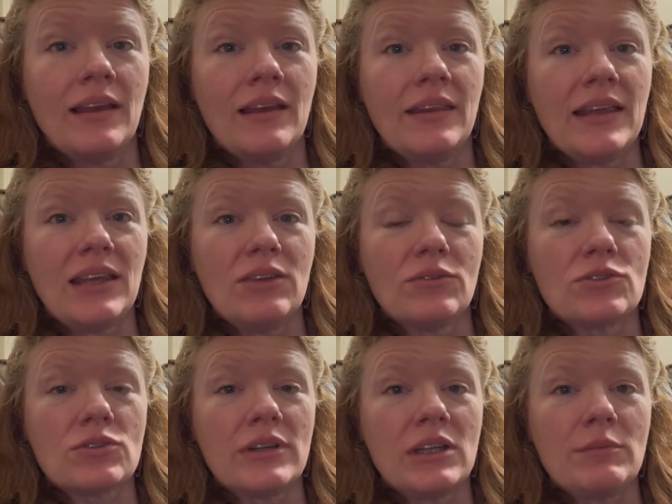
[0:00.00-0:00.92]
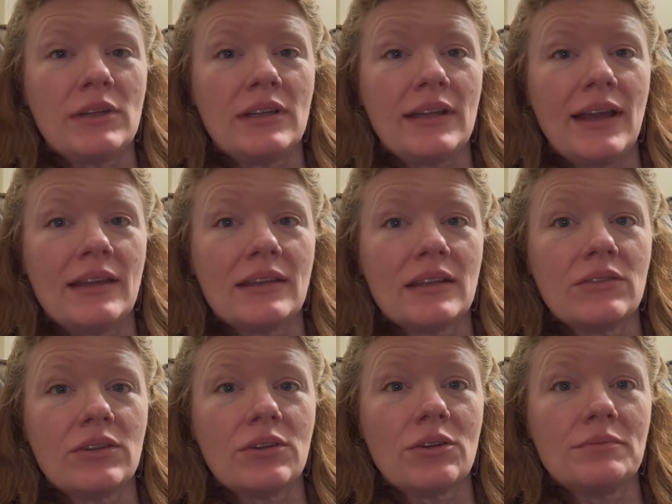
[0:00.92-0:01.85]
Thank you for joining me today in the living
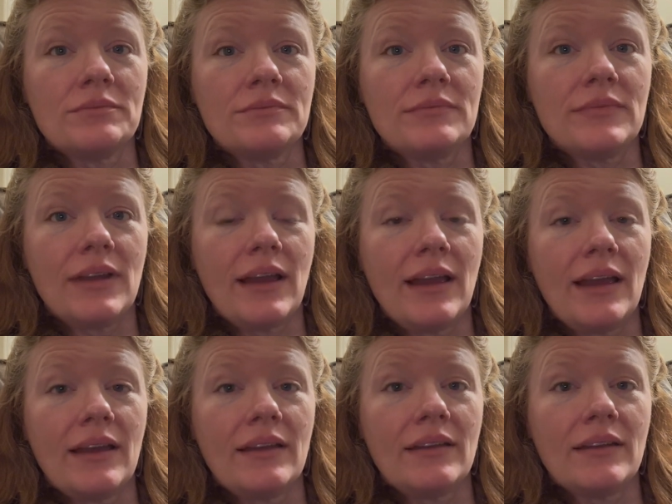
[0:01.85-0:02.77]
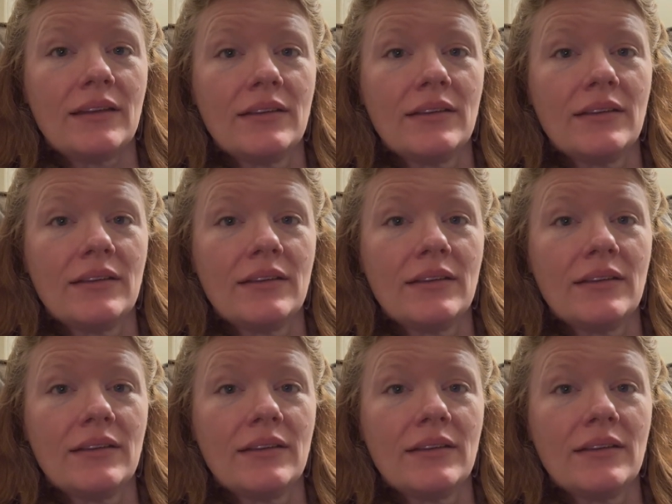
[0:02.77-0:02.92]
room, and